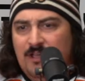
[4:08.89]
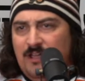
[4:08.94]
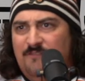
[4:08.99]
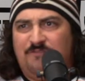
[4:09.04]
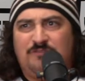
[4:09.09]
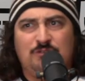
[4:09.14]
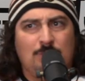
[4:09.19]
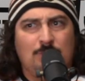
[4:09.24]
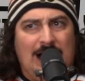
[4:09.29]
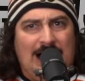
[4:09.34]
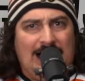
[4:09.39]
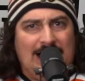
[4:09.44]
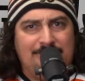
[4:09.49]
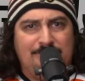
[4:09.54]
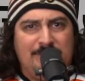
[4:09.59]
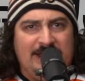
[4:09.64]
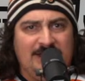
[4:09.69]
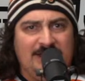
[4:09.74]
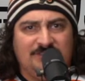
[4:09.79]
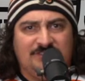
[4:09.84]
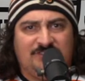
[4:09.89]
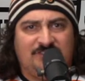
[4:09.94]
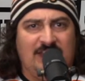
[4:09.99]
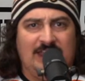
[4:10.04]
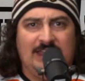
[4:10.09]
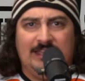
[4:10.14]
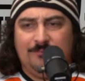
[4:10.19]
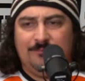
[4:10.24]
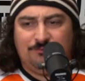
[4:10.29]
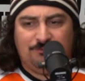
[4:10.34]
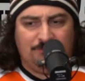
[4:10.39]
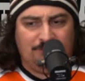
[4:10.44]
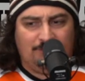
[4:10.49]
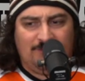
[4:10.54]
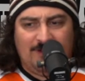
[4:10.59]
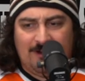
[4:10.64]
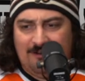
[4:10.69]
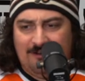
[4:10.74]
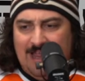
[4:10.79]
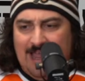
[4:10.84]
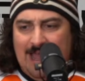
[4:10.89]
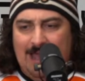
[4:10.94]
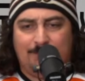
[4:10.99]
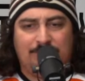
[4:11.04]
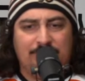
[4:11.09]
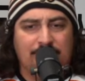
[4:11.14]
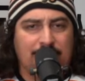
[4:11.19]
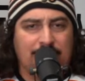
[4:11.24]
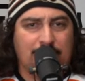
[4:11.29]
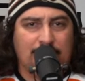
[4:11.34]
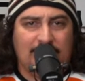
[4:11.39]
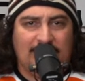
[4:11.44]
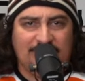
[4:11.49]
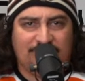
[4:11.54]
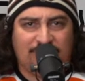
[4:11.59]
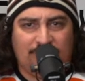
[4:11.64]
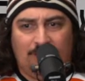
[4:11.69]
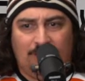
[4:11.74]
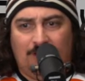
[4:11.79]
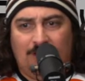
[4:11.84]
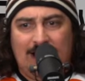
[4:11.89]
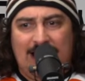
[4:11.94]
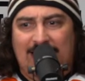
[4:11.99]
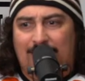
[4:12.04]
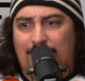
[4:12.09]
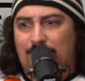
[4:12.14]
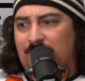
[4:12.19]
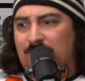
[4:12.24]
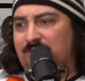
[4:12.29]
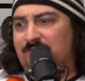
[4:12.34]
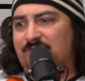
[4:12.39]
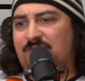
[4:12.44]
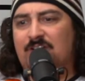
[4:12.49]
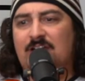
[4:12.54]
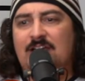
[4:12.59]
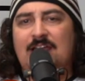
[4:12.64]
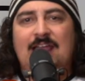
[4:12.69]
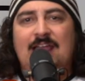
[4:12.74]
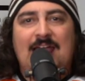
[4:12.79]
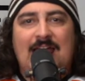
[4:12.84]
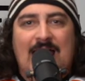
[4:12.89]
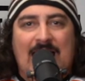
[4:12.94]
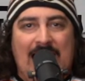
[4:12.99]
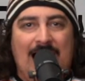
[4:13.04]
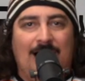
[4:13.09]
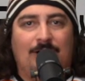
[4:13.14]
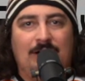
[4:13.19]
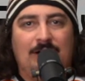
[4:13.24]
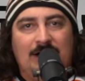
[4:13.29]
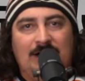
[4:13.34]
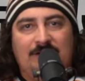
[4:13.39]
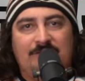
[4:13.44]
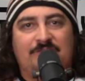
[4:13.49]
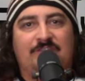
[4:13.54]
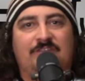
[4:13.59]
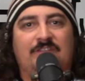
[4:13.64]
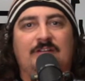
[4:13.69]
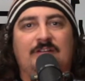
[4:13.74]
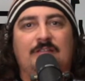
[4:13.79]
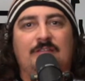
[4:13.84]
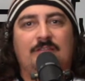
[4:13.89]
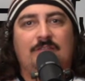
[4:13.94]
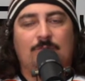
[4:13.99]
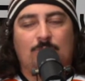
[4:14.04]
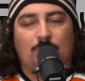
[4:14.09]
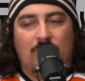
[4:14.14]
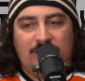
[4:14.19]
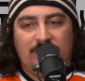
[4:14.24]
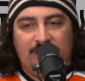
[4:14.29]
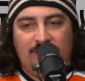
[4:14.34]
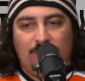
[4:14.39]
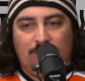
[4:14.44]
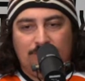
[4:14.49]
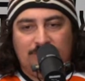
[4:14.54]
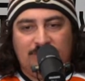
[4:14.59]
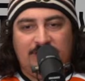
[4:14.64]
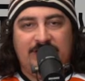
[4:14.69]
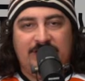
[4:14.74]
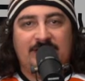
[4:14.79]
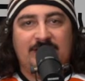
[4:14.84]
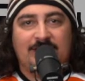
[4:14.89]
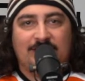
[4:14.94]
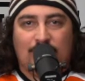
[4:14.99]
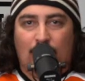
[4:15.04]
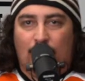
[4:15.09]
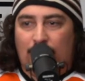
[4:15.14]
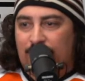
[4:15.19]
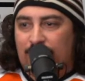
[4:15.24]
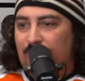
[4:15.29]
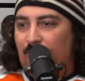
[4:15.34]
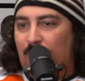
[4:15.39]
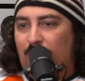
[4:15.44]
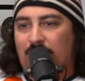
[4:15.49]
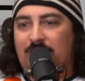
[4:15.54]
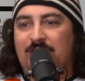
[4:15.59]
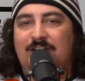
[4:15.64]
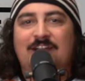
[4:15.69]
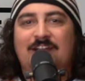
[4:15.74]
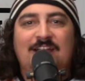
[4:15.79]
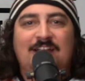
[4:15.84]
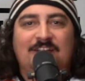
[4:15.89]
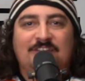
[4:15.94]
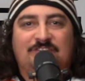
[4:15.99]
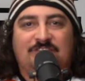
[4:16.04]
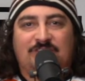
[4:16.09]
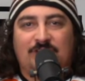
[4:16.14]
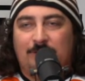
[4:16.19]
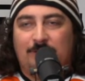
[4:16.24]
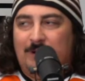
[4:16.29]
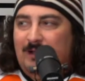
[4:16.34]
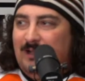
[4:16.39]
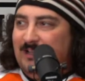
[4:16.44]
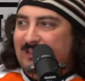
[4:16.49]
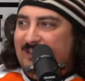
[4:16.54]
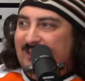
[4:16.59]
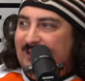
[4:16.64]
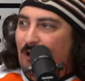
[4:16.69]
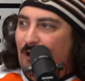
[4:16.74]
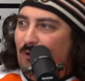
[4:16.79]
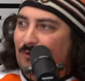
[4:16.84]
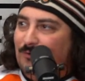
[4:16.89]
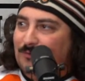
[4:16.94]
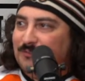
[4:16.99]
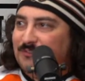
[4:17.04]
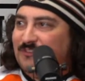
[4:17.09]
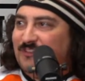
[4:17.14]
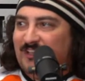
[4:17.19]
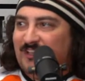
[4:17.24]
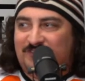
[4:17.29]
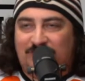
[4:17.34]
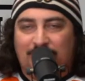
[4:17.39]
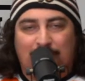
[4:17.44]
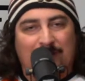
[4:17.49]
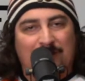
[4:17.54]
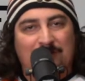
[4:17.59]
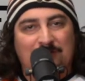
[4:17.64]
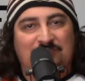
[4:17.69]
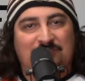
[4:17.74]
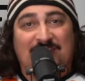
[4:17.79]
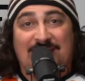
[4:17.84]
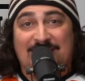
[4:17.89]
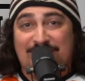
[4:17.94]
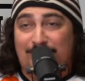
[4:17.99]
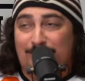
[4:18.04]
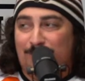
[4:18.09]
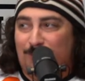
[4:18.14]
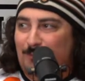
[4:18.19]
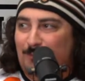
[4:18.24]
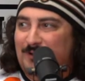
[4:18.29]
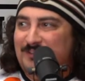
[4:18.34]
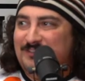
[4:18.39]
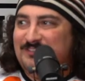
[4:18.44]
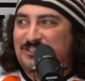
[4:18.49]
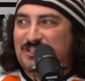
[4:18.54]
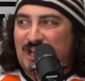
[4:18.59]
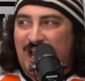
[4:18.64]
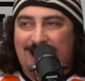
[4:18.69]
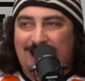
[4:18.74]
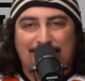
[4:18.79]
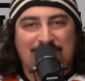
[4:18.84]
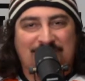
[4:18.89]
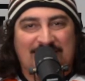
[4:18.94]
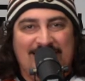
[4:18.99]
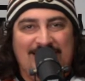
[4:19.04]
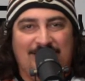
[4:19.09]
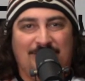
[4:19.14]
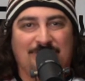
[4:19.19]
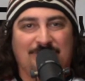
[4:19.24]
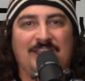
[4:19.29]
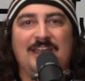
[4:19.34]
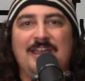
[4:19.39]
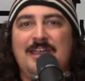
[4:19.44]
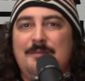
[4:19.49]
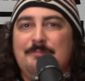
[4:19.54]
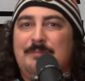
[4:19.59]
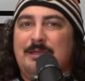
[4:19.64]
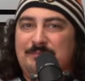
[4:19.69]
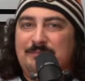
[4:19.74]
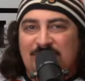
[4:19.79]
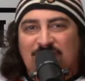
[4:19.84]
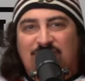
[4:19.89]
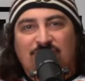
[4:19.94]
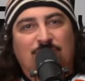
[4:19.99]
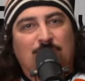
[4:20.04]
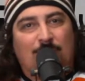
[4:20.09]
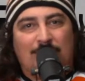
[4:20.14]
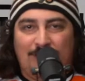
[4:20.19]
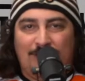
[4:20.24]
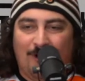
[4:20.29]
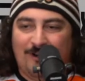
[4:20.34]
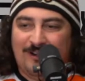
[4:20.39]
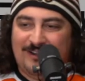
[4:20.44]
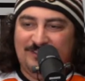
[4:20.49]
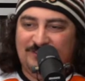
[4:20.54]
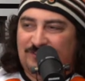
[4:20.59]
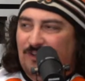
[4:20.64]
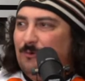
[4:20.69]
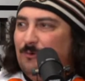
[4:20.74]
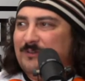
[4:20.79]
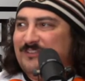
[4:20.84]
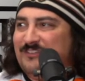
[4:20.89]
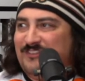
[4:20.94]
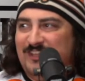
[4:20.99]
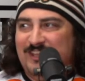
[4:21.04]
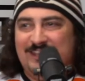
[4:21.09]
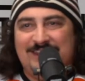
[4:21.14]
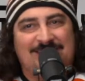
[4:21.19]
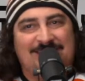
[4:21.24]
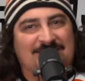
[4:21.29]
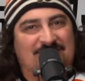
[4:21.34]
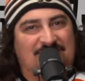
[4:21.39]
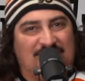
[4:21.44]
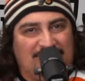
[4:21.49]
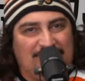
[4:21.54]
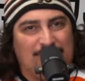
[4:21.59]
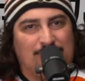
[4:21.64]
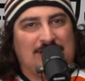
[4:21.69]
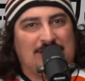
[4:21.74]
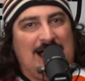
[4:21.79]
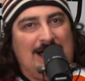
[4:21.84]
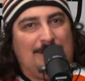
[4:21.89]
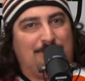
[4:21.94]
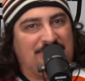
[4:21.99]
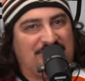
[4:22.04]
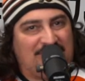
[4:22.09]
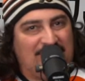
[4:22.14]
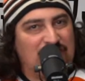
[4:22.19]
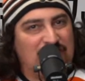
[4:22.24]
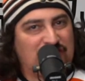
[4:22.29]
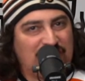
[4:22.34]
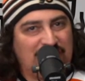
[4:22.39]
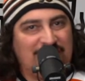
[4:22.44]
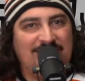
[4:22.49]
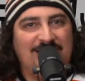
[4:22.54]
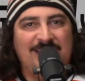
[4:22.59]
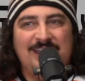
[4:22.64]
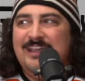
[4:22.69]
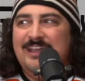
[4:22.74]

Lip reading: A few odd man saves. Was very happy with what I saw out of the one and only Carter Hart. So he holds, I suppose, that number one job down. Maybe this is what Hart has always needed, is a little competition.